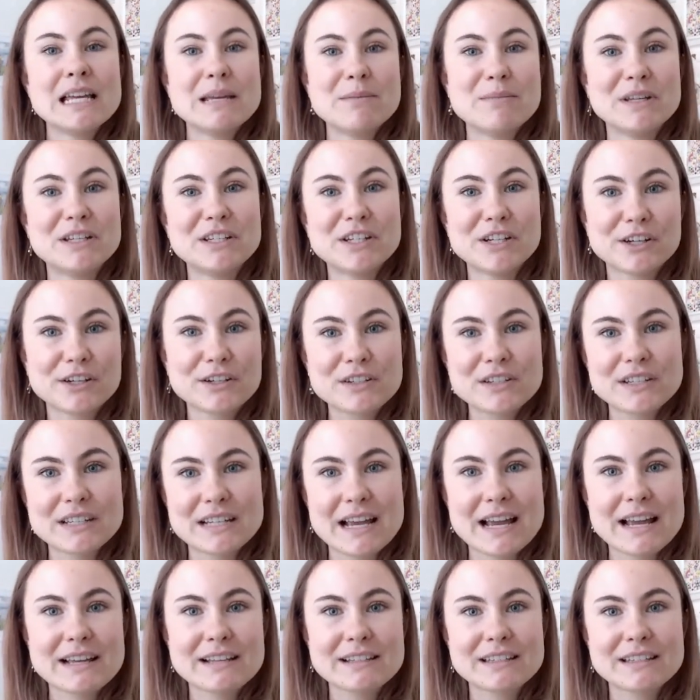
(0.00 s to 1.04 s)
materials
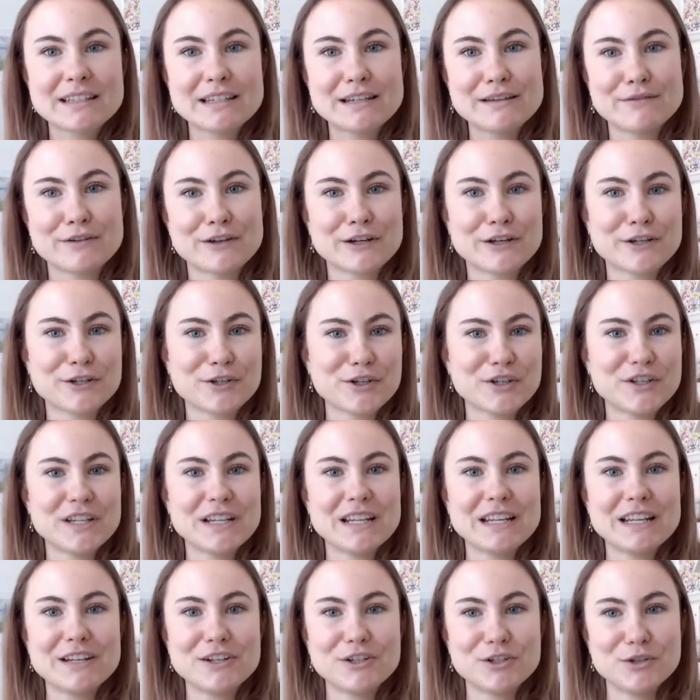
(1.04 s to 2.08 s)
science, if you're
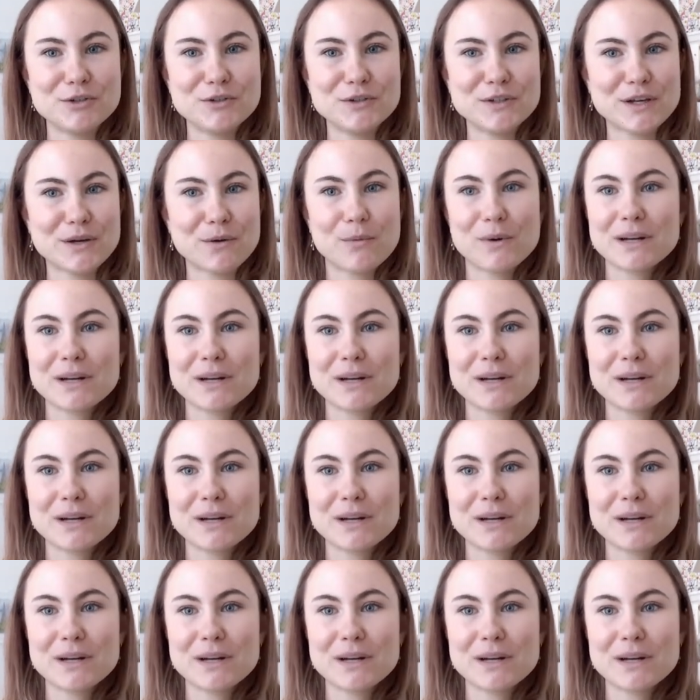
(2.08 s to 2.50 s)
interested in choosing